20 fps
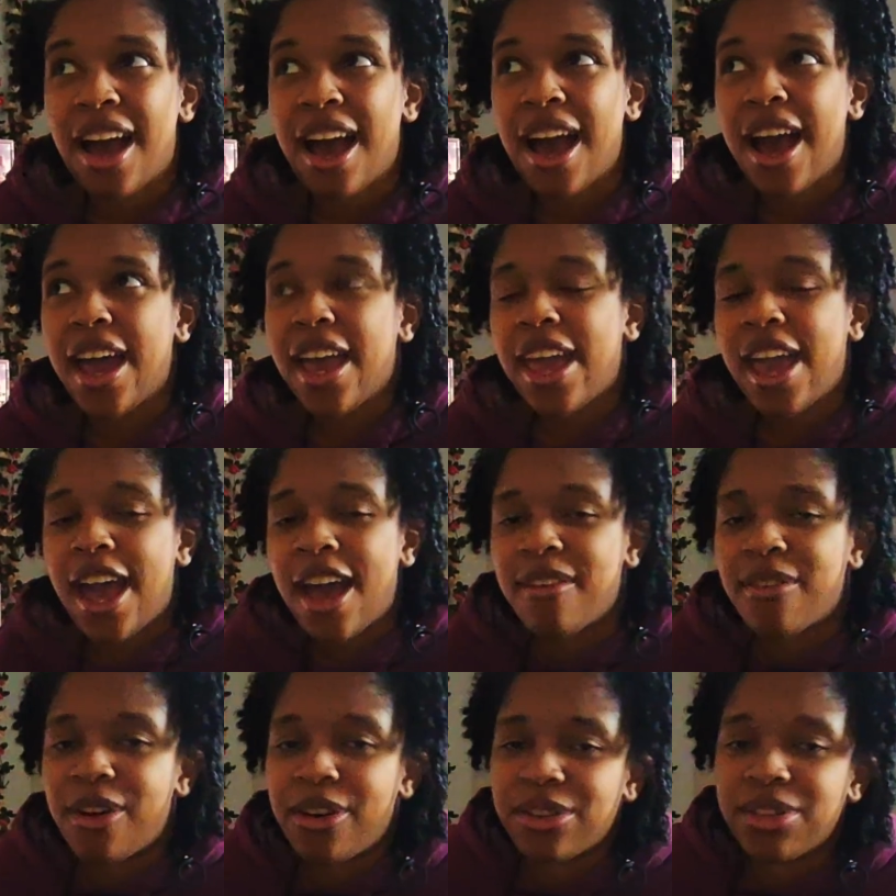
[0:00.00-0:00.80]
I
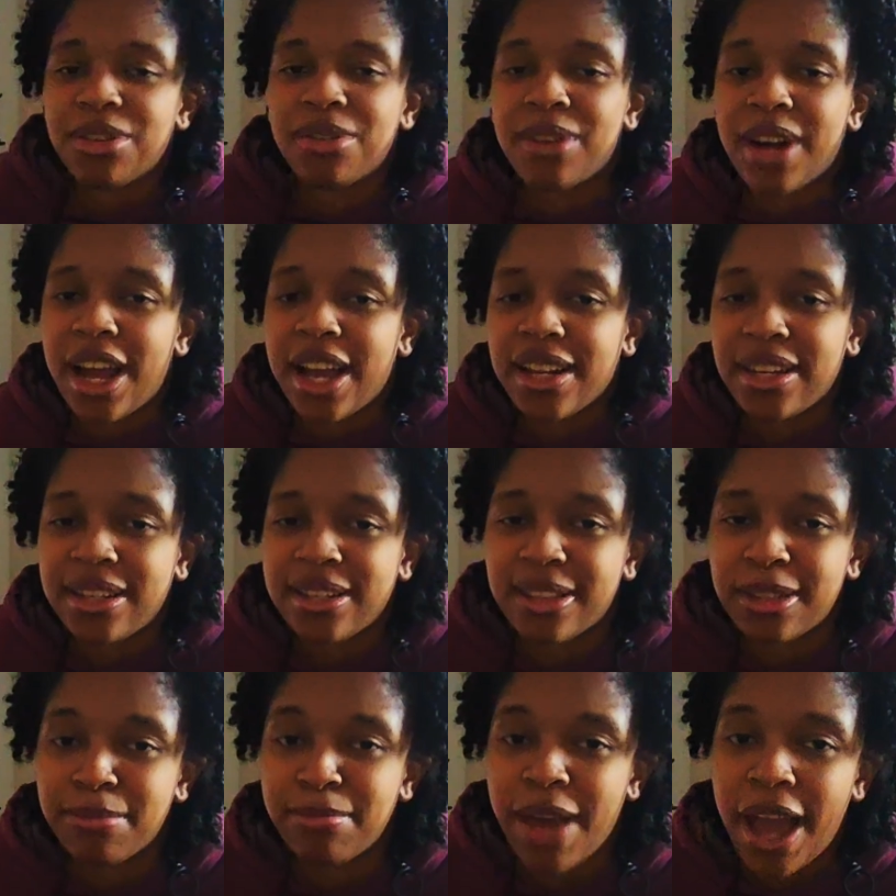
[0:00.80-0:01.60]
have all the
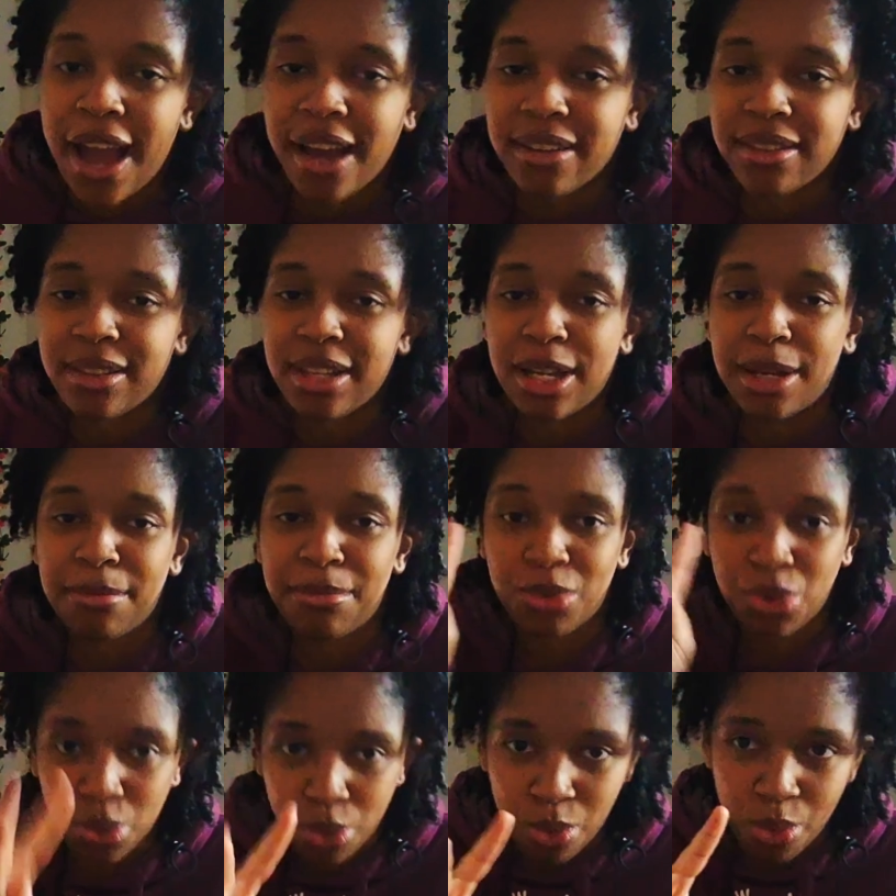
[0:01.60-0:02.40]
writings backed
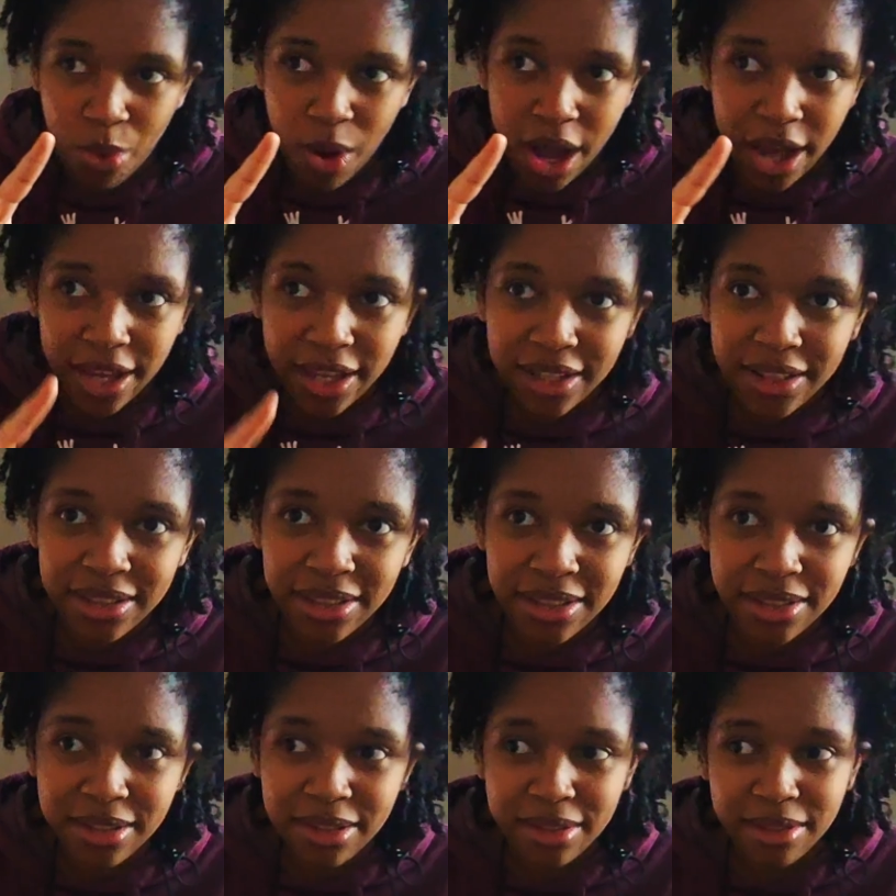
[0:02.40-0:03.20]
up
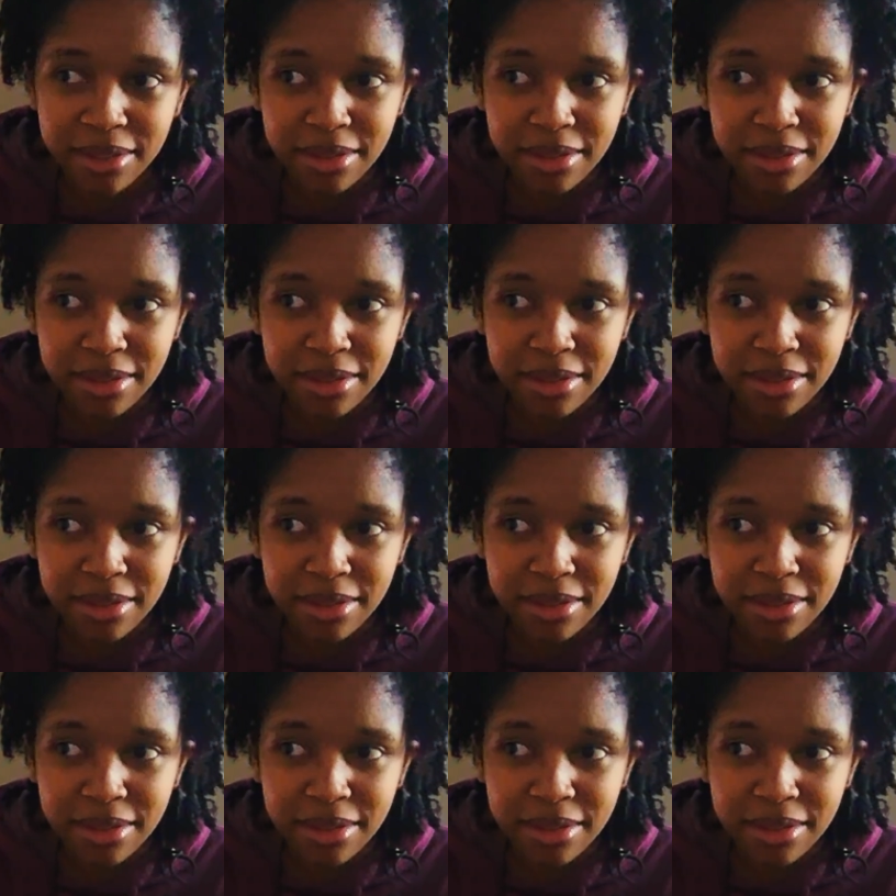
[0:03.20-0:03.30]
twice.